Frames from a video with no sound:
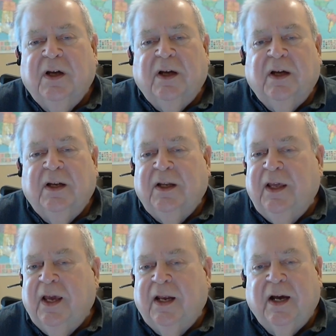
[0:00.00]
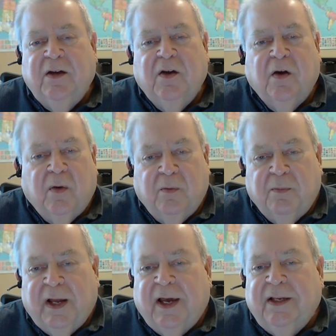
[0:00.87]
And again, I know
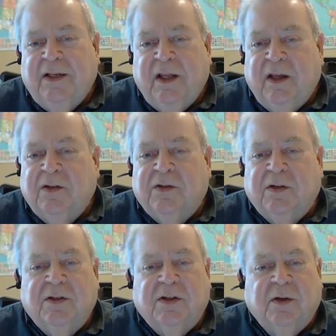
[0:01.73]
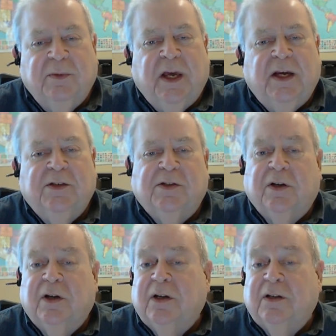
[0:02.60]
my ideas in some cases
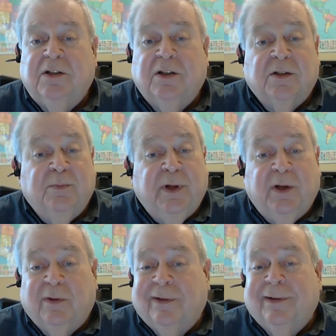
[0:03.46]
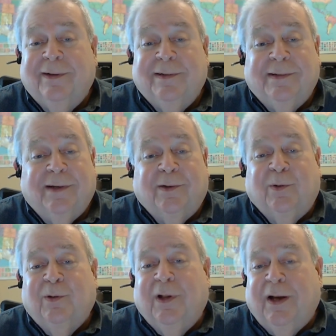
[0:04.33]
are going to just be, well, there's that
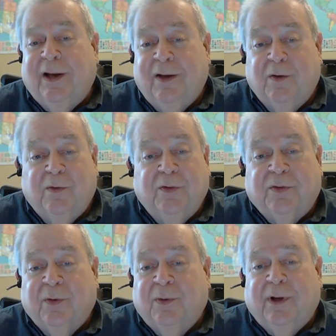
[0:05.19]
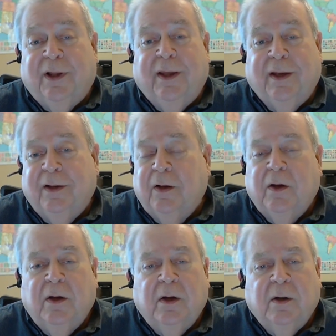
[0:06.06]
old guy going through it again.
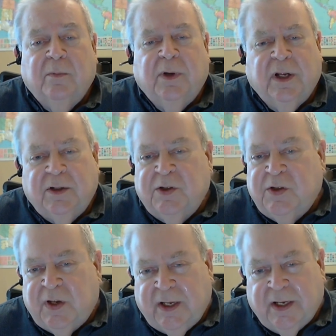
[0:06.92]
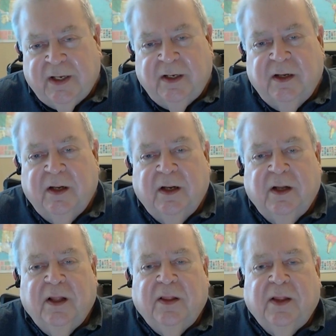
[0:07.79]
But understand
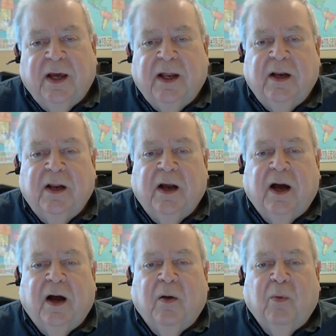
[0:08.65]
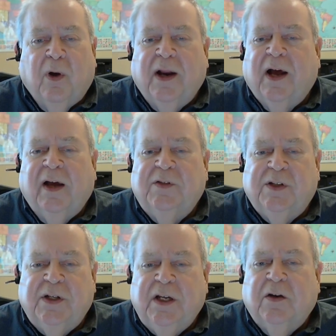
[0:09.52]
that what I've
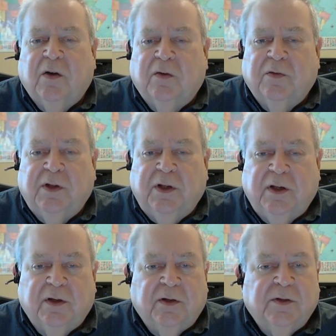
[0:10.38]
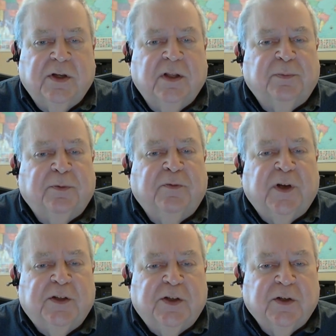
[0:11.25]
seen over the years and the
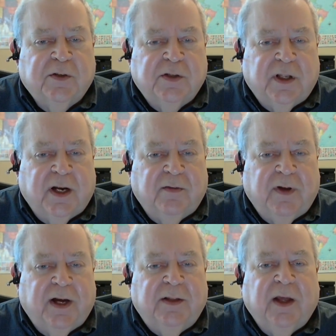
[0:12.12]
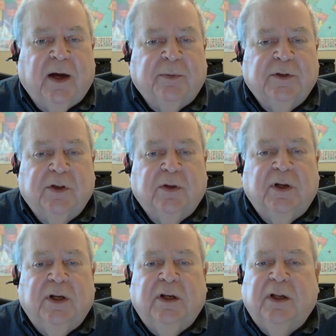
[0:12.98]
professionals that I've had the
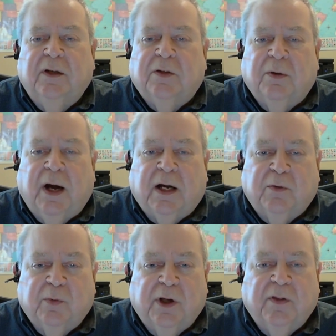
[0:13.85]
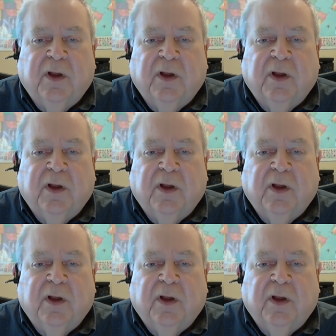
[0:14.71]
opportunity to interact with,